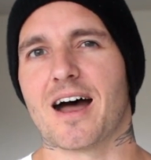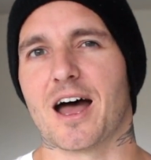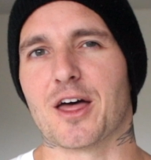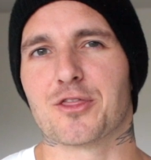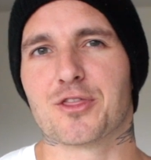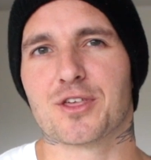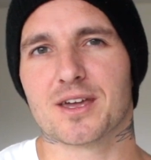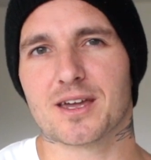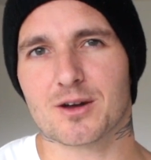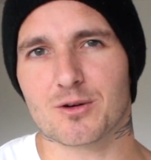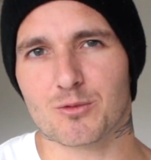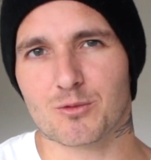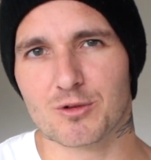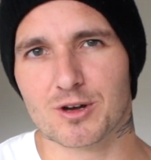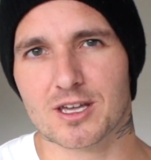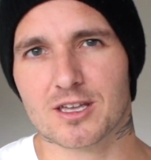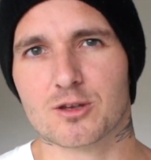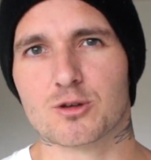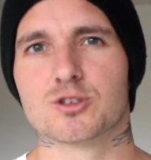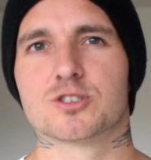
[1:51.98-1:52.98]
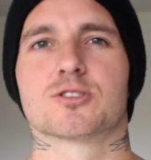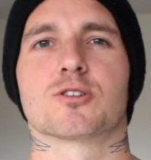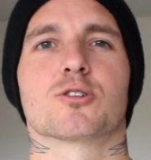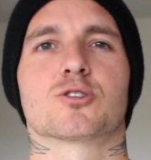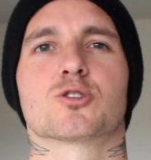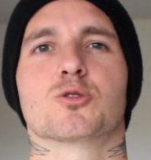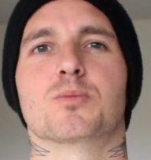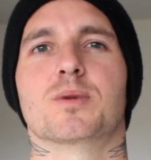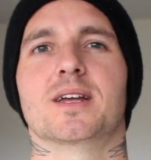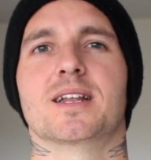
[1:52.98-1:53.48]
I think we use
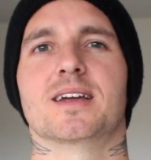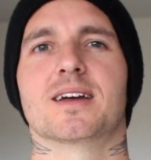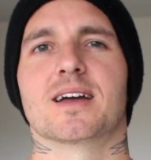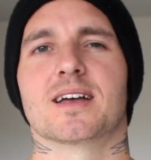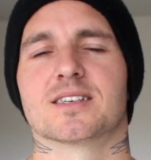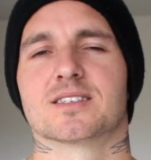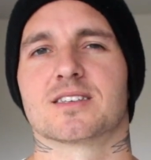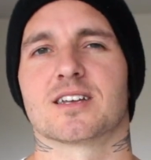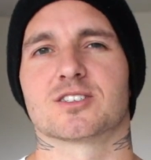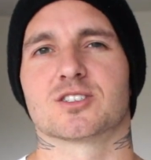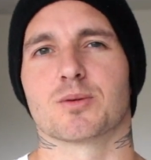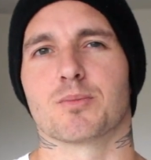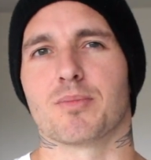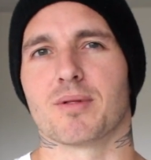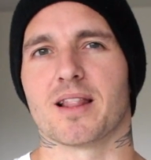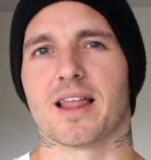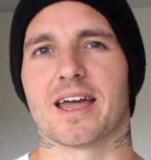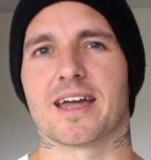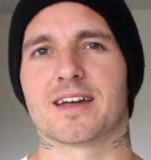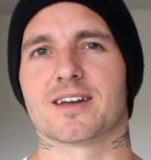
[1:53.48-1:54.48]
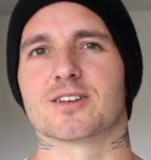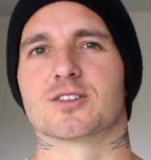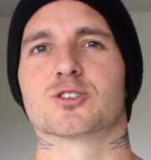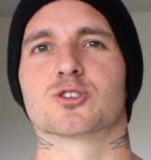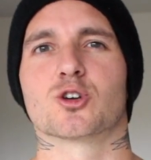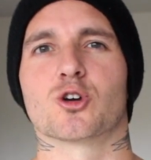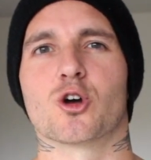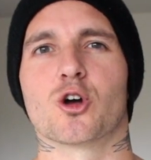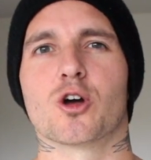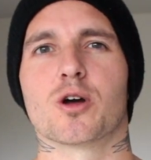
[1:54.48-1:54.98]
social media as such a blanket
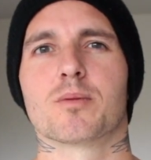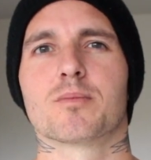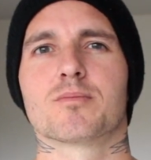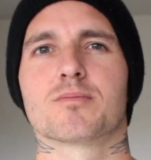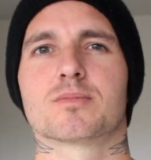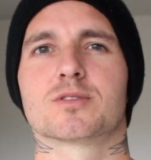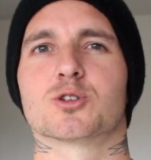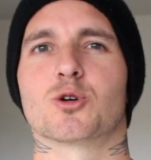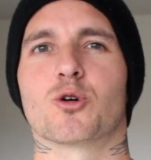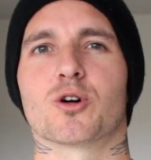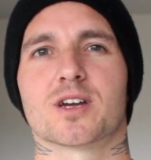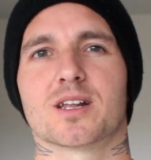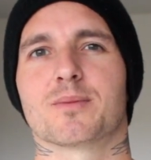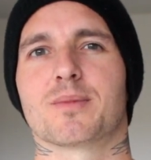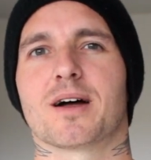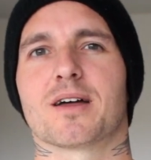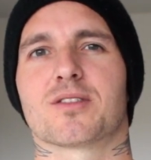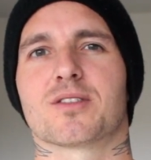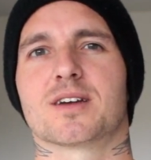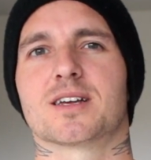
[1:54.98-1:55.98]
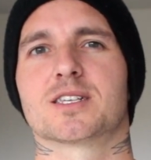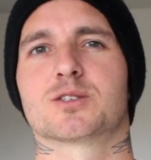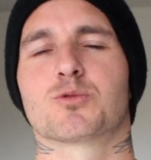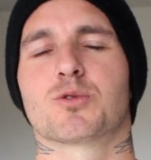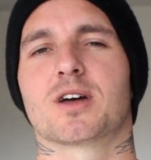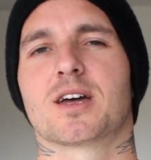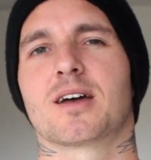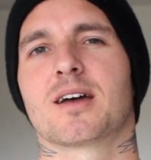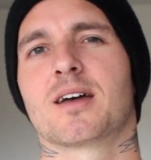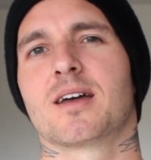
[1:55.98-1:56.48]
term, talking about things
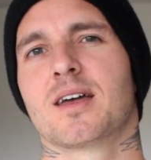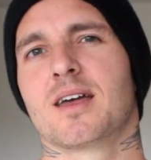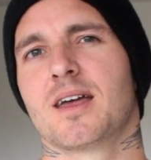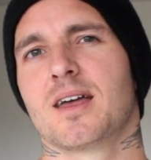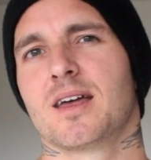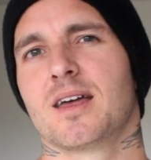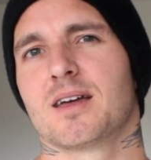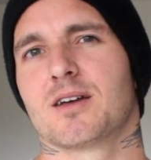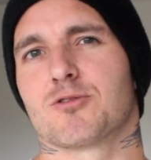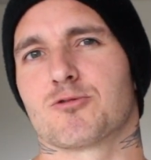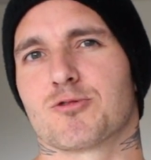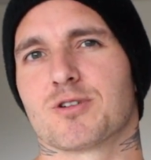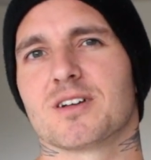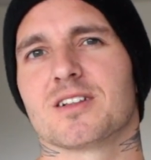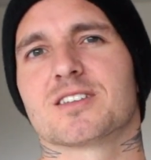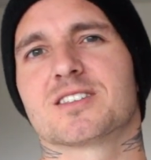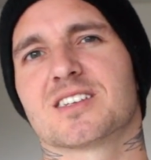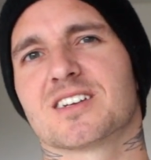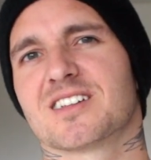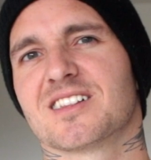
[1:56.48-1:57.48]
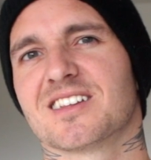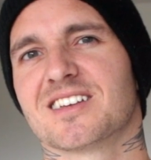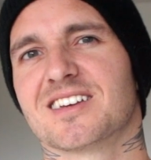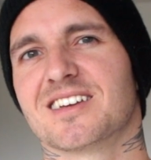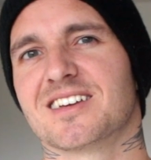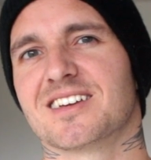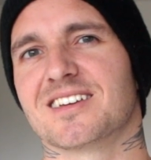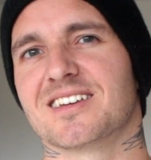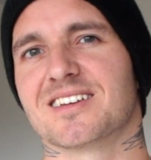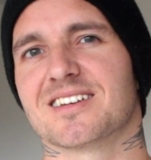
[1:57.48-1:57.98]
where
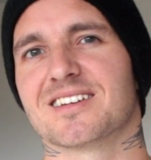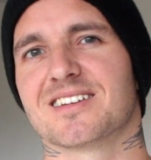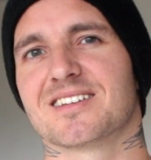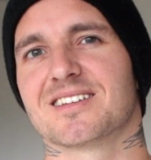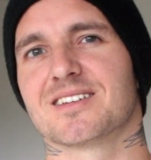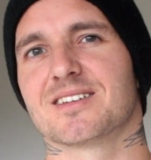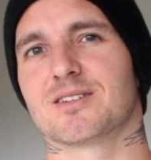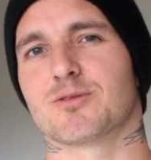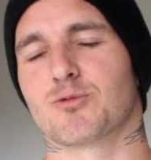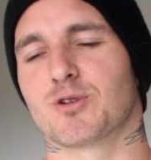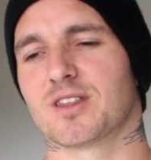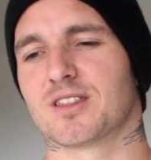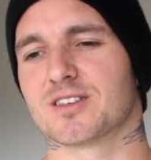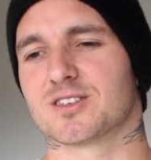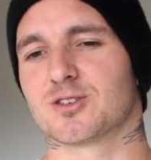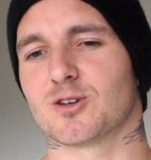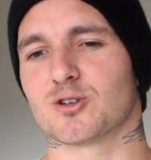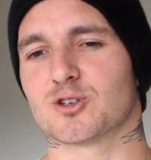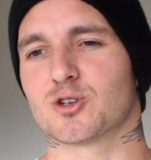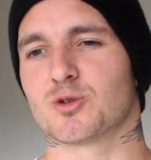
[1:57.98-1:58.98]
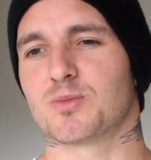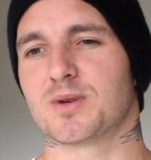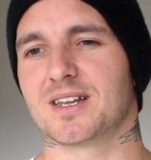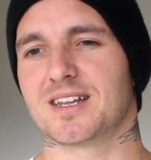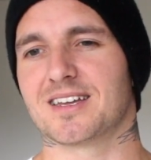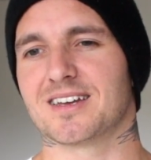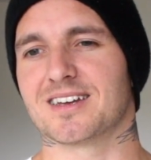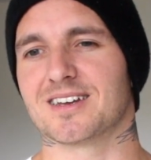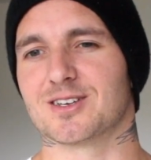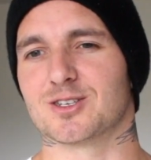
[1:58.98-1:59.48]
realistically, whether social
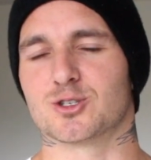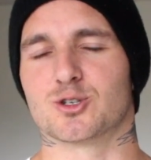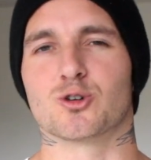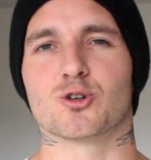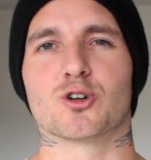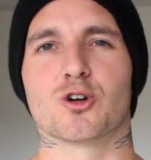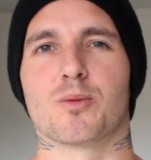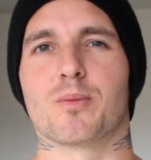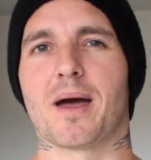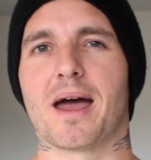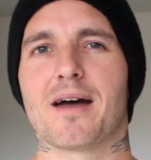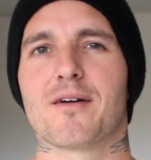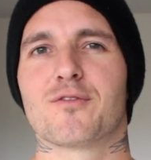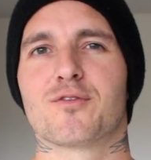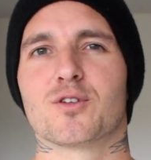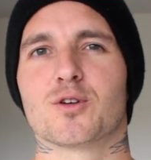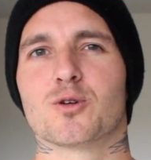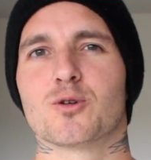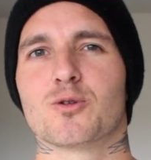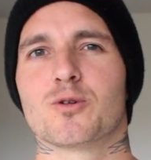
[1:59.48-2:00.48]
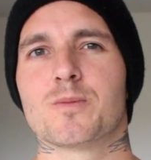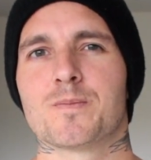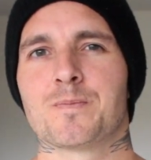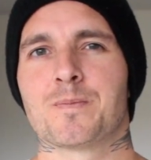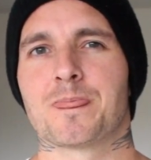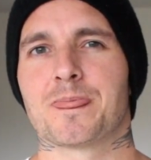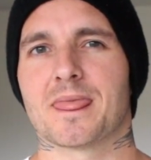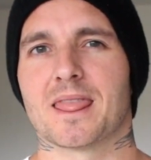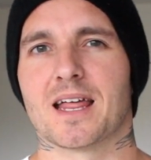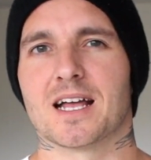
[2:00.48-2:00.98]
media is good or bad for you,
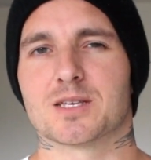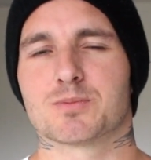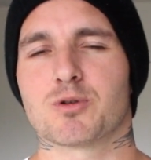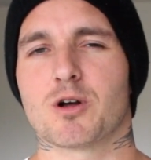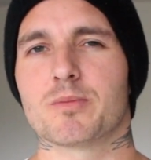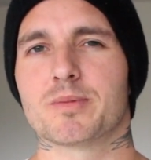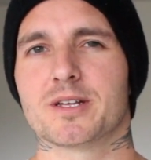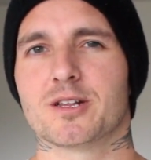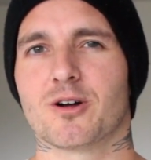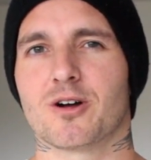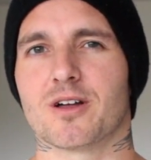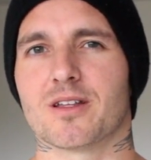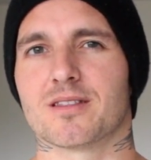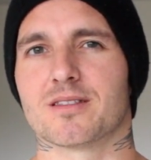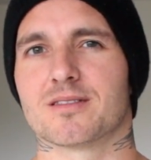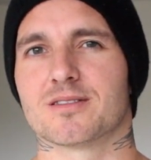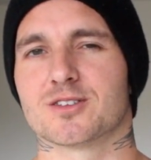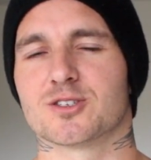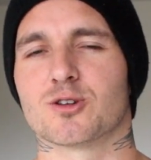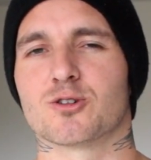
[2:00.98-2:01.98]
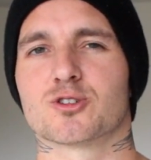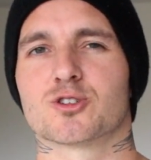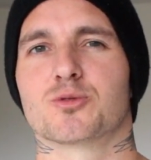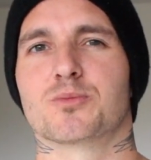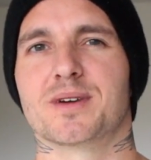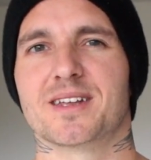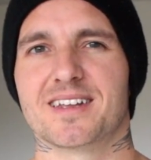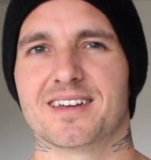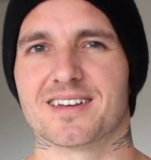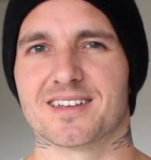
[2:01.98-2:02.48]
it's probably not social
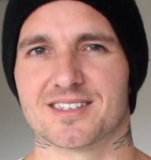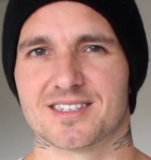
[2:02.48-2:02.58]
media